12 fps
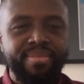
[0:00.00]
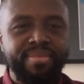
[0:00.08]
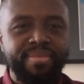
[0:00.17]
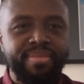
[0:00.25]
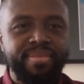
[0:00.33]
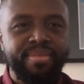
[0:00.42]

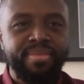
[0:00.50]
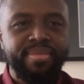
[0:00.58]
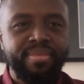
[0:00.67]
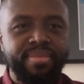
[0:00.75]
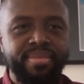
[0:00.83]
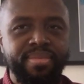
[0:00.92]

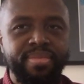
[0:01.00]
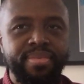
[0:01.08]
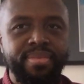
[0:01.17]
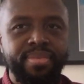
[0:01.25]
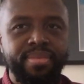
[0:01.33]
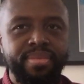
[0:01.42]

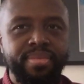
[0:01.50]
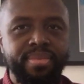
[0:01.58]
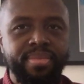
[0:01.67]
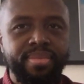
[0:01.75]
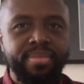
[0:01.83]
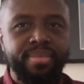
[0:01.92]

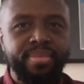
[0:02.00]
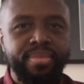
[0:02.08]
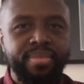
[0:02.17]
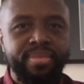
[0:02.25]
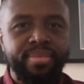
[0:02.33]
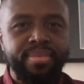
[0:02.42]

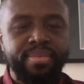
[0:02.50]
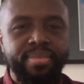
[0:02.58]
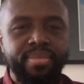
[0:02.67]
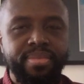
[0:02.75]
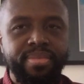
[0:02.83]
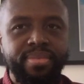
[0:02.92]

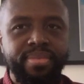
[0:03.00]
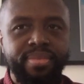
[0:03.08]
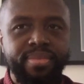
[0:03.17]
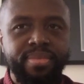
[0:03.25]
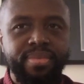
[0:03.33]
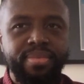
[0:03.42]

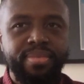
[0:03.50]
(silent)